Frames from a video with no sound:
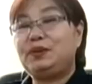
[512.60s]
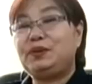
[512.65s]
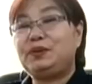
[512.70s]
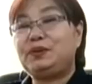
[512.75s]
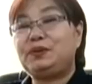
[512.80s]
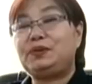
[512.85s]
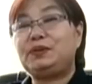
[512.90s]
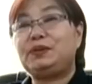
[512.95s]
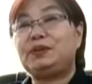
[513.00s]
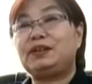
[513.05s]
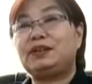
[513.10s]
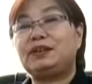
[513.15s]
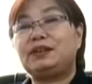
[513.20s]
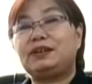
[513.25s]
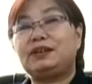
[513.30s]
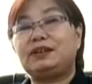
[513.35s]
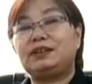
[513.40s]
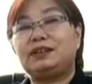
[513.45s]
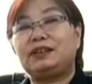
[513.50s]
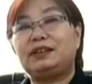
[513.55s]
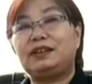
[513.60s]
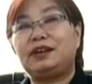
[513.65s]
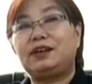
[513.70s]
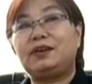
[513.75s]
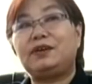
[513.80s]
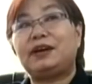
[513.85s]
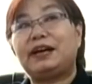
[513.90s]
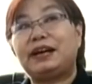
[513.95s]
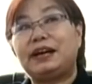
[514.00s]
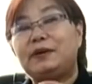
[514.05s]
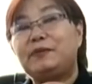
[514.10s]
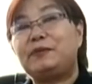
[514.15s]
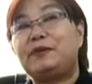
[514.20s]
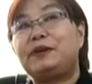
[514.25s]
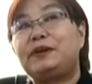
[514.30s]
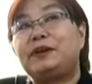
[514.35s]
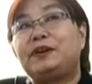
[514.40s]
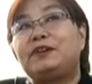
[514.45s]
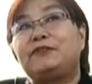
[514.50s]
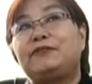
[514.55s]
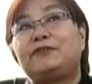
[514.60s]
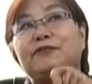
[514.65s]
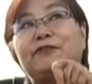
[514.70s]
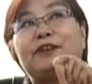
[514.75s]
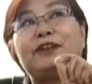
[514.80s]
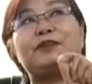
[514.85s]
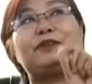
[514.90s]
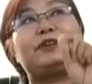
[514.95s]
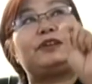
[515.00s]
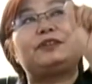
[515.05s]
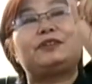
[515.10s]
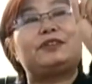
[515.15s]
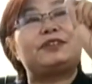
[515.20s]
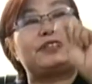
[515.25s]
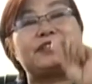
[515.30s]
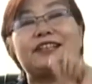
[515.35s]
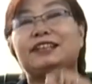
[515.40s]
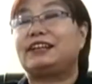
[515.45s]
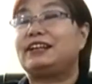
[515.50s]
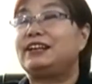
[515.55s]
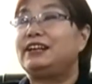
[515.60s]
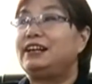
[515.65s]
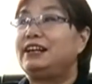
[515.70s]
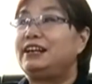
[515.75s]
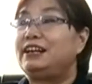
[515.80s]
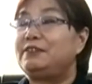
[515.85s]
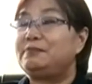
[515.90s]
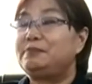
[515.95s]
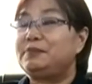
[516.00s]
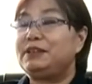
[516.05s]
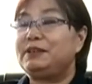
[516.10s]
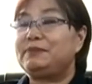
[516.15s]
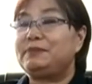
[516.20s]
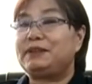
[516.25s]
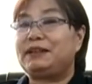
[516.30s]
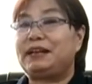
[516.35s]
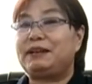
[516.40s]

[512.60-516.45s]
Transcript: you now aware of what you are using apni